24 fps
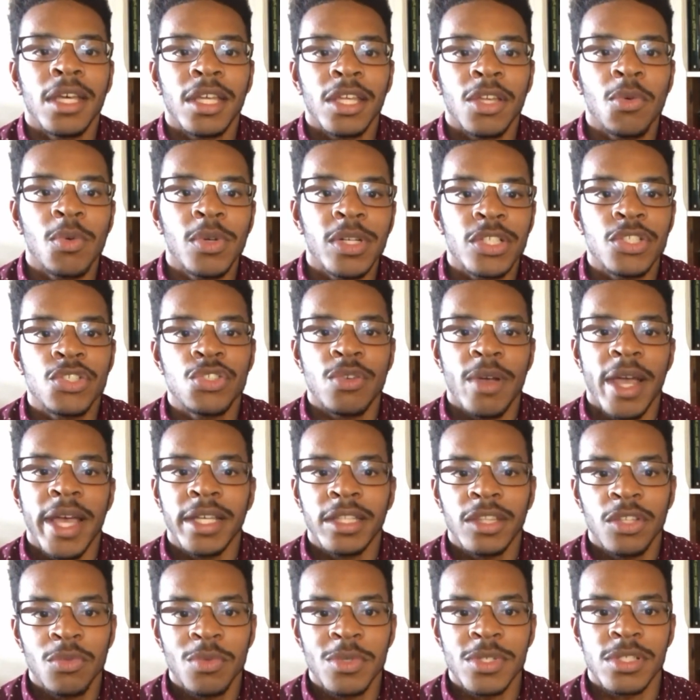You want to
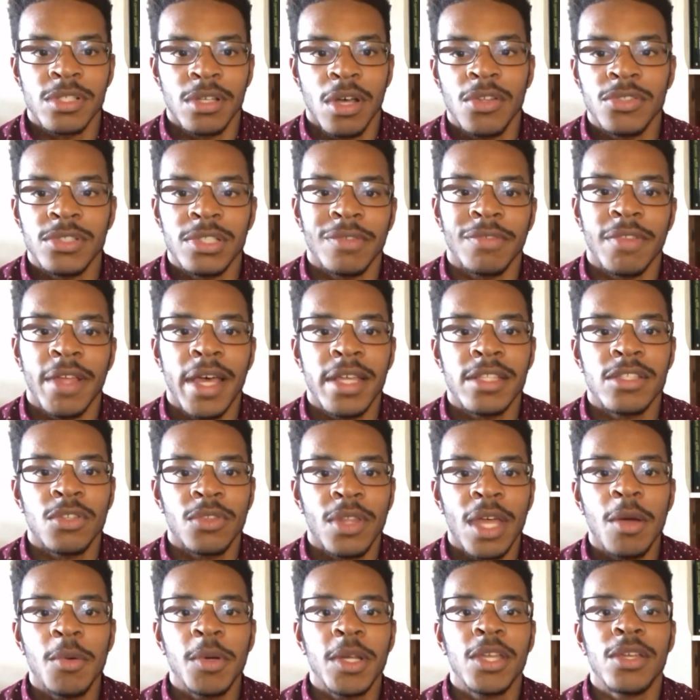track the results of that. So
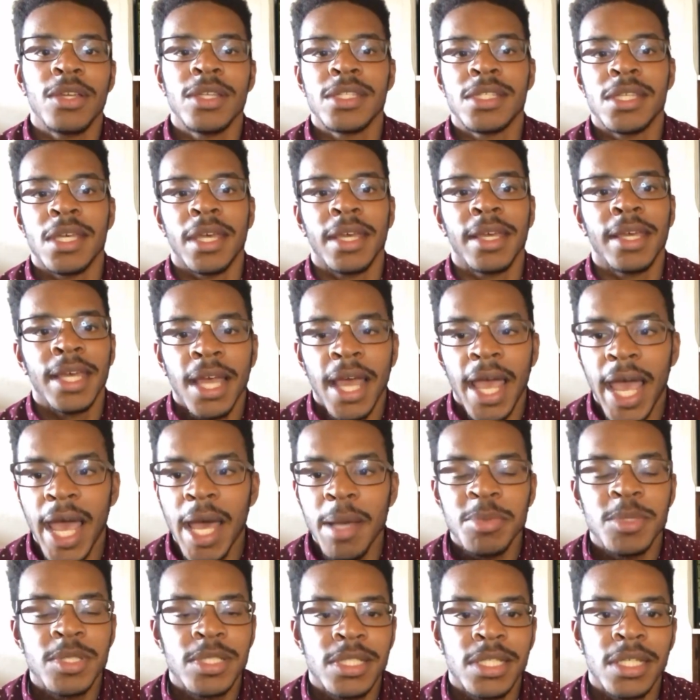that way you can say
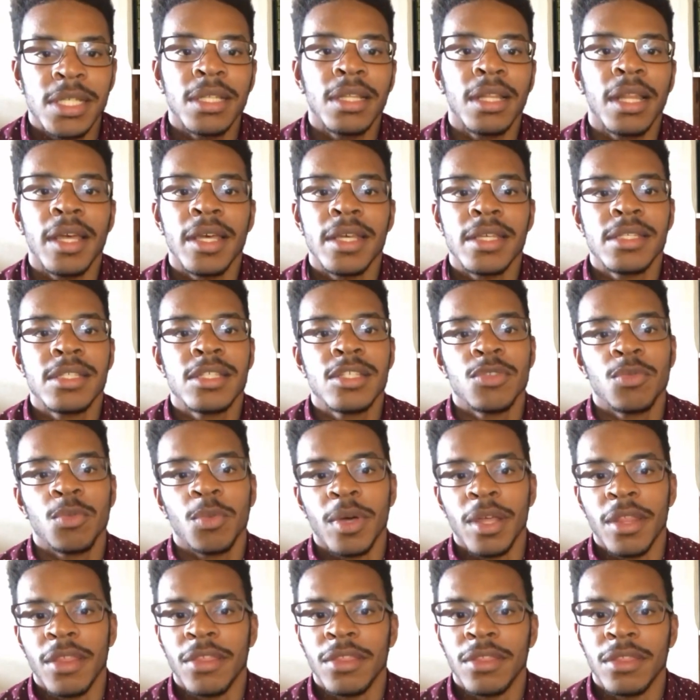absentee list
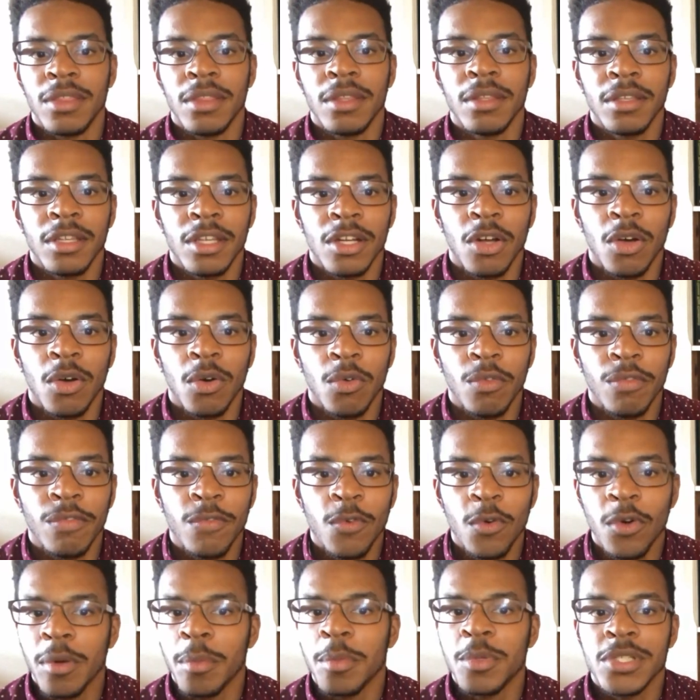with
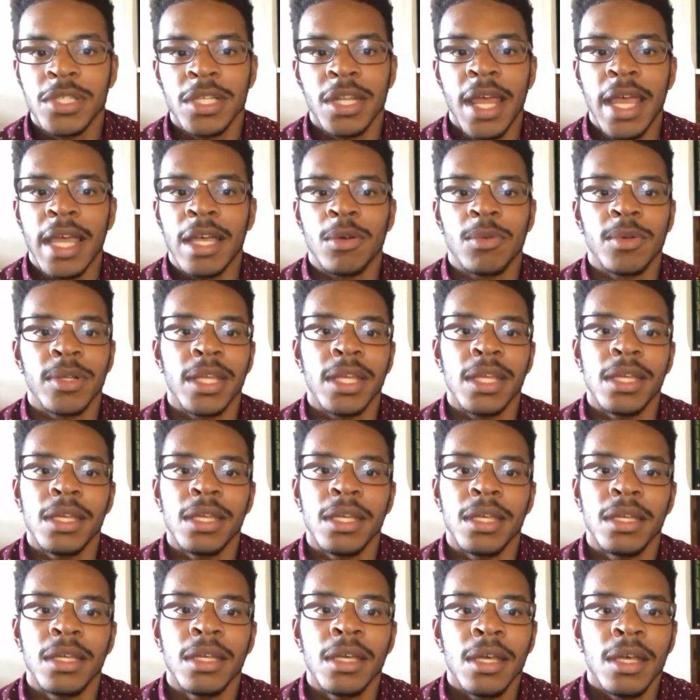40%
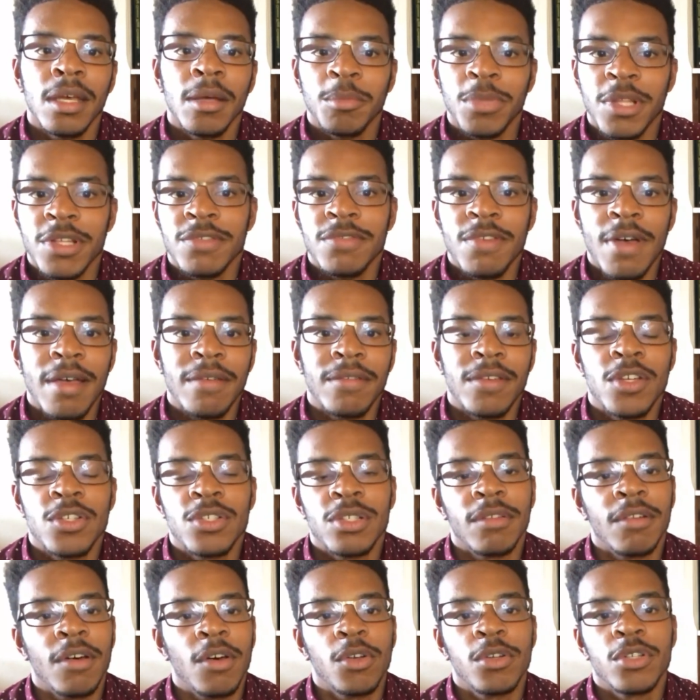equity plus 5 years
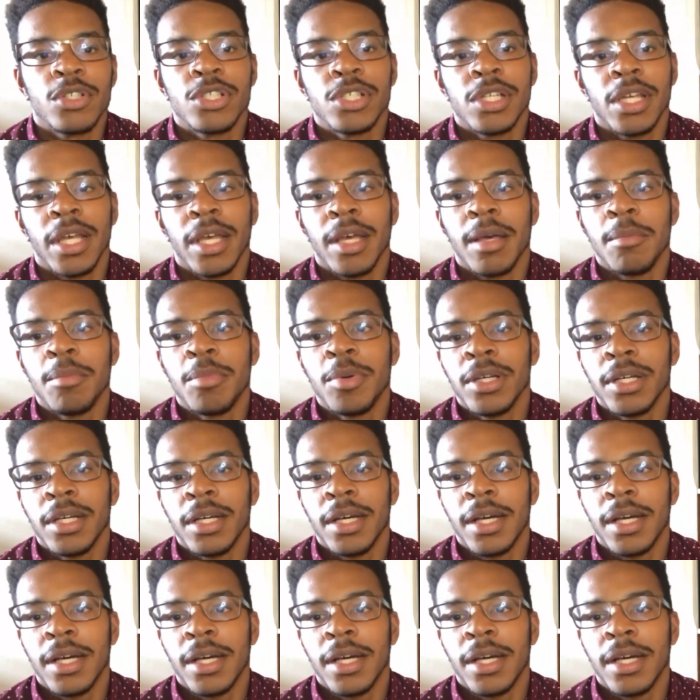of ownership,